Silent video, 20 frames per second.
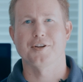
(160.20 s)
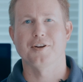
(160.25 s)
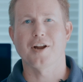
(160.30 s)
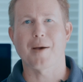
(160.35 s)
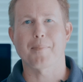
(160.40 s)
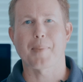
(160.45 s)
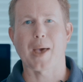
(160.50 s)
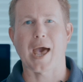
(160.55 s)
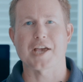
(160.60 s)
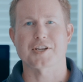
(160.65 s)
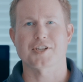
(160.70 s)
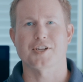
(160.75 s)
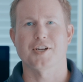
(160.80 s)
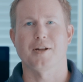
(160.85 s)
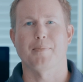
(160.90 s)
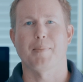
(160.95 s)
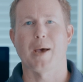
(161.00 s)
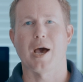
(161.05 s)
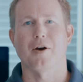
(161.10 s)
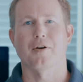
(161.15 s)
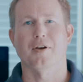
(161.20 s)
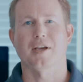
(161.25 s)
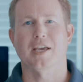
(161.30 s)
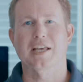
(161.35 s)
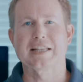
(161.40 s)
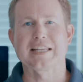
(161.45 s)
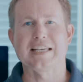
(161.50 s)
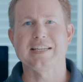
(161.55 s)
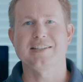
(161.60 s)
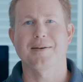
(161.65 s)
you're not passionate about
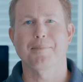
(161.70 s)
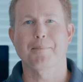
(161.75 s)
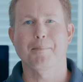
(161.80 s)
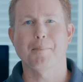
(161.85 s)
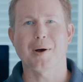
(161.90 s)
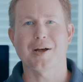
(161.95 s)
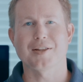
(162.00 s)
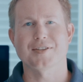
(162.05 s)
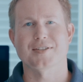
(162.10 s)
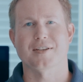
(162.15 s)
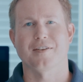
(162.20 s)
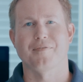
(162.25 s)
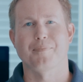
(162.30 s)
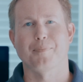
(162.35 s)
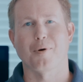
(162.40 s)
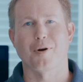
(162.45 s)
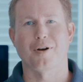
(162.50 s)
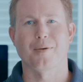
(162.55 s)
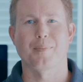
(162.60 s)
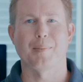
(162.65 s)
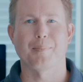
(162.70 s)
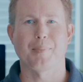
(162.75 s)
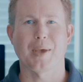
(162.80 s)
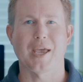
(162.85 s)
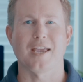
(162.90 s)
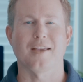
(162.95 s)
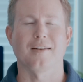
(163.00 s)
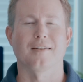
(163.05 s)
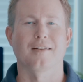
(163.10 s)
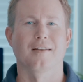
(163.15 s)
can lead to months of boredom and
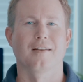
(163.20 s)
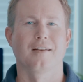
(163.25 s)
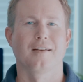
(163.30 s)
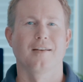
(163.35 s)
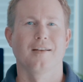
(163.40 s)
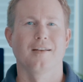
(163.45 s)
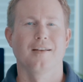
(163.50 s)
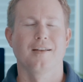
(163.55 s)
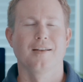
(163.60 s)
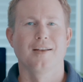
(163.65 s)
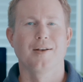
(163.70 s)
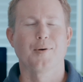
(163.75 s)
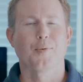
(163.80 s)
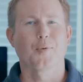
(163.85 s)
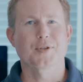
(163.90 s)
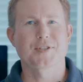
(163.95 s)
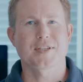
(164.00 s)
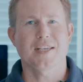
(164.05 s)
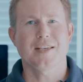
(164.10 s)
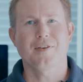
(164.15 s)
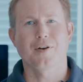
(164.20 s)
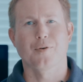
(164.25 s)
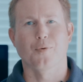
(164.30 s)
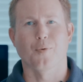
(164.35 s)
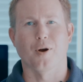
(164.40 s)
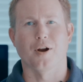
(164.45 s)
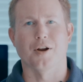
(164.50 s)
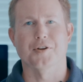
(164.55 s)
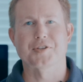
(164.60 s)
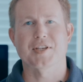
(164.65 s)
pain. What's even
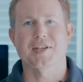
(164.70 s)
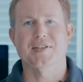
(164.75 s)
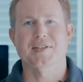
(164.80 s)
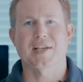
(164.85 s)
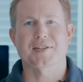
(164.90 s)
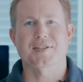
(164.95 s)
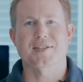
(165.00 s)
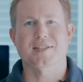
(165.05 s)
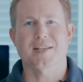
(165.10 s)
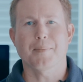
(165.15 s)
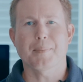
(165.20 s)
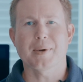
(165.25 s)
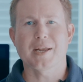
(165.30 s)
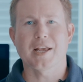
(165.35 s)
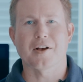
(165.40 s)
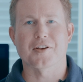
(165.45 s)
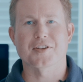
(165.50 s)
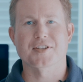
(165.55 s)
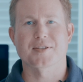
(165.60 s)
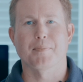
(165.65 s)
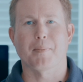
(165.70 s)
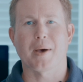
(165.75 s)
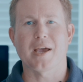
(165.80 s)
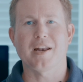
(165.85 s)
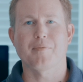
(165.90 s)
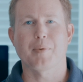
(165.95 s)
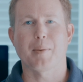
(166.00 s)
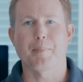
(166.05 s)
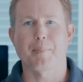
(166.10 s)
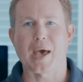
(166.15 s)
worse is that somebody else might
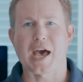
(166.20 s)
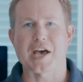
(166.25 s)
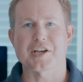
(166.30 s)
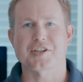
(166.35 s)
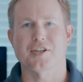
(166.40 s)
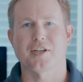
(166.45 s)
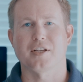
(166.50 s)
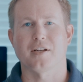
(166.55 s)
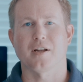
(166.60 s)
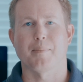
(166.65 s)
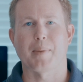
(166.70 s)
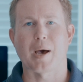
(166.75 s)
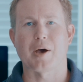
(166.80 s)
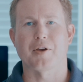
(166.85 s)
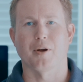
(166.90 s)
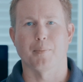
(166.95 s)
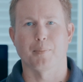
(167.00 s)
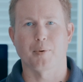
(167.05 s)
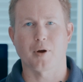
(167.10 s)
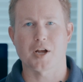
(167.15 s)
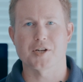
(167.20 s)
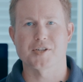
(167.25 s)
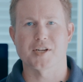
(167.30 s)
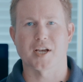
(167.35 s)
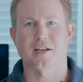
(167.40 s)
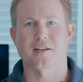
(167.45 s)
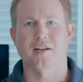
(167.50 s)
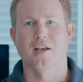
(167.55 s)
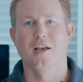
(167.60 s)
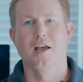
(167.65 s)
have been passionate about your
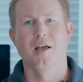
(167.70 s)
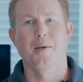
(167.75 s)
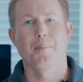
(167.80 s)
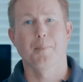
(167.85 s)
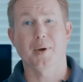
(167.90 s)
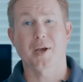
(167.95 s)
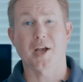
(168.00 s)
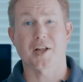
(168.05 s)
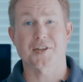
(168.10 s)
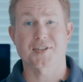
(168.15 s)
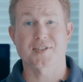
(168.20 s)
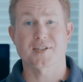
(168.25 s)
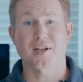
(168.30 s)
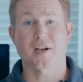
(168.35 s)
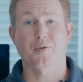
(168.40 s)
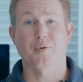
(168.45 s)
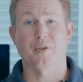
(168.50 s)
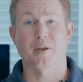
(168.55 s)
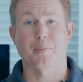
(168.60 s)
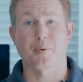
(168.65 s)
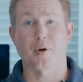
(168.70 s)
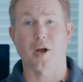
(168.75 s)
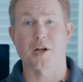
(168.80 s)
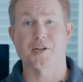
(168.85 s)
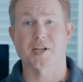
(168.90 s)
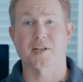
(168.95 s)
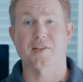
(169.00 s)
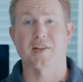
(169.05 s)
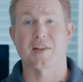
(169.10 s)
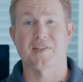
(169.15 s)
project, but got stuck with a
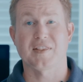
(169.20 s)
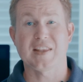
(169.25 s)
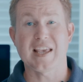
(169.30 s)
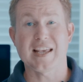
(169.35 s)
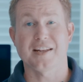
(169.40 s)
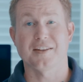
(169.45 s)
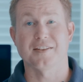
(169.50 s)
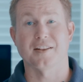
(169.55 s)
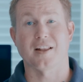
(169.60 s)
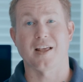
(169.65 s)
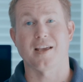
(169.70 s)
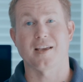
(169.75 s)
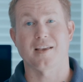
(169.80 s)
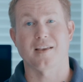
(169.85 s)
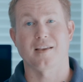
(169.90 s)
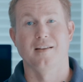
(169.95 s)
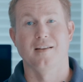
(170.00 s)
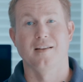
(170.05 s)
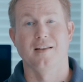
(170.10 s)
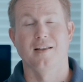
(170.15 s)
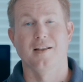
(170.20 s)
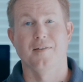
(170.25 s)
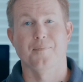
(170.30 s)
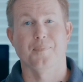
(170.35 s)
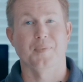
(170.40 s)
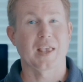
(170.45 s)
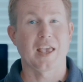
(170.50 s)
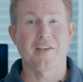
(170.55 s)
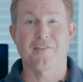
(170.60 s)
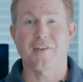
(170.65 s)
project that they didn't like.
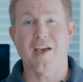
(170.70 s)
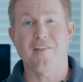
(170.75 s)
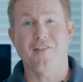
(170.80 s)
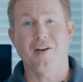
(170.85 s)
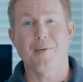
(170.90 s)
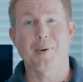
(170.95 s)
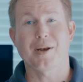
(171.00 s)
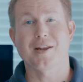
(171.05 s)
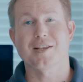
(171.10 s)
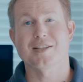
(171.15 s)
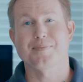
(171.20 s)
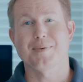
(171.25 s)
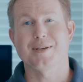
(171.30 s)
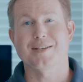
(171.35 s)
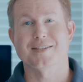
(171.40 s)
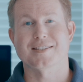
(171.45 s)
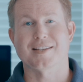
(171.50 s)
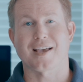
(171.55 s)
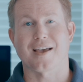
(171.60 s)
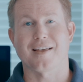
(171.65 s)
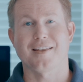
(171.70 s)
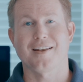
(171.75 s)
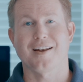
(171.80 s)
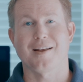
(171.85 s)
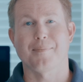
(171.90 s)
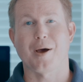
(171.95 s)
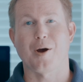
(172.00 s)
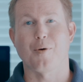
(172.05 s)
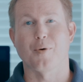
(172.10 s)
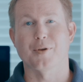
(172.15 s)
If everybody is being silent
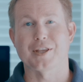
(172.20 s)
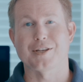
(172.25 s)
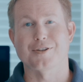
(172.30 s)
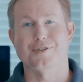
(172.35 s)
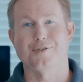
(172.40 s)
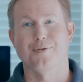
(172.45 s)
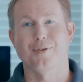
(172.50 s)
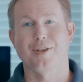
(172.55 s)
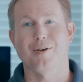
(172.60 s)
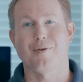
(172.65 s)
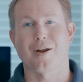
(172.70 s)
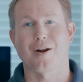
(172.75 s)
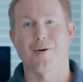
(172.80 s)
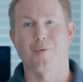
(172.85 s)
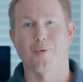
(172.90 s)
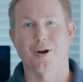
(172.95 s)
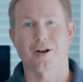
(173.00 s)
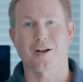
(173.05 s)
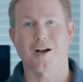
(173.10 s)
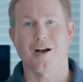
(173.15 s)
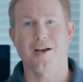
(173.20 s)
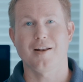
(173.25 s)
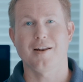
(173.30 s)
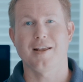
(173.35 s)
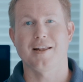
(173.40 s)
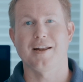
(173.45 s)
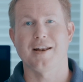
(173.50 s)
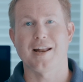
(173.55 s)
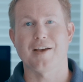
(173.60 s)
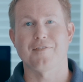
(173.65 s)
about what they truly want to work on
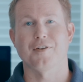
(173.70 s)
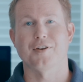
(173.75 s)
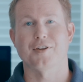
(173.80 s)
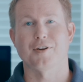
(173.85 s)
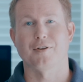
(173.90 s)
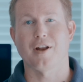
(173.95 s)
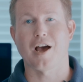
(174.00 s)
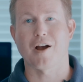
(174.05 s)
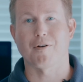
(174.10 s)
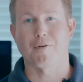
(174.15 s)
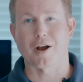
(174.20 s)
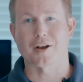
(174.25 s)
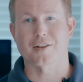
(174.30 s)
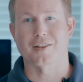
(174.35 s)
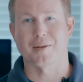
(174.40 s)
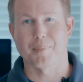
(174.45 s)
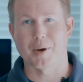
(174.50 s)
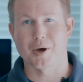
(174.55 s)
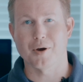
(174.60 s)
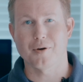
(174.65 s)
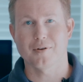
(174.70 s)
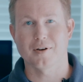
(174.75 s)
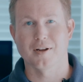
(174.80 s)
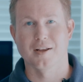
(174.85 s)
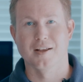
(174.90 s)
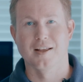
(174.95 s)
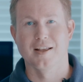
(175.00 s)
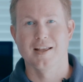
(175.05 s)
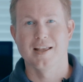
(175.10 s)
in an effort to not rock the boat,